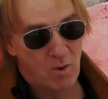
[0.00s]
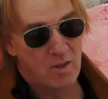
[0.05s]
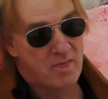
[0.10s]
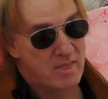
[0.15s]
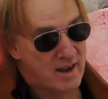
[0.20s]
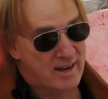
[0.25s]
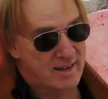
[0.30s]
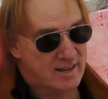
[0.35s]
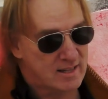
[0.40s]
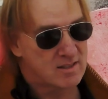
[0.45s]
The one
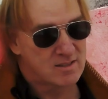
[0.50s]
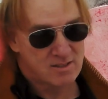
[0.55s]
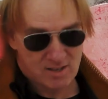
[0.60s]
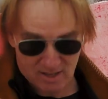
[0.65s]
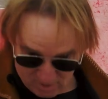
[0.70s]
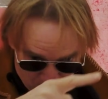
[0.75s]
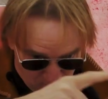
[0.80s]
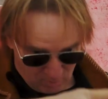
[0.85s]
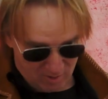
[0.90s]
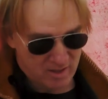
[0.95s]
that I didn't
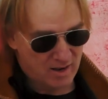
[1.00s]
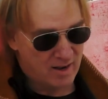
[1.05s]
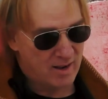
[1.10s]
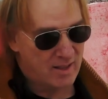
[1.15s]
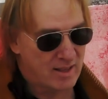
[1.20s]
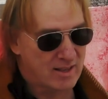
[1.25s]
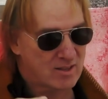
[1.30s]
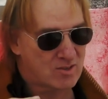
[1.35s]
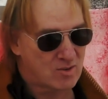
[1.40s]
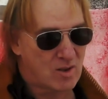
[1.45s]
sing, the one
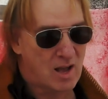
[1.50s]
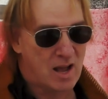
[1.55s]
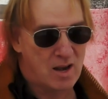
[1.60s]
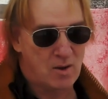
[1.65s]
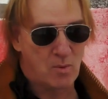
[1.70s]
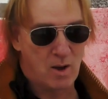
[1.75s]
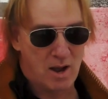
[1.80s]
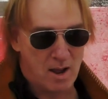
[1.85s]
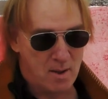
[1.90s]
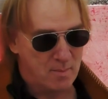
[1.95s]
that's
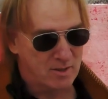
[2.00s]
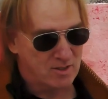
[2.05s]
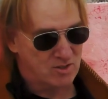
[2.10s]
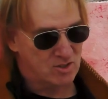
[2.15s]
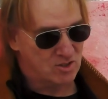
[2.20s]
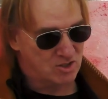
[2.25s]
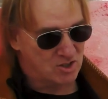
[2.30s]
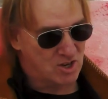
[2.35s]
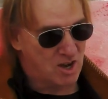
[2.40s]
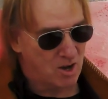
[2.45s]
kind of why I
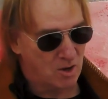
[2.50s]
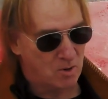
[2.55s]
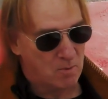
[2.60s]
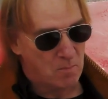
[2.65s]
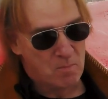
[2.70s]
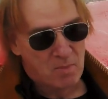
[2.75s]
mentioned Joe.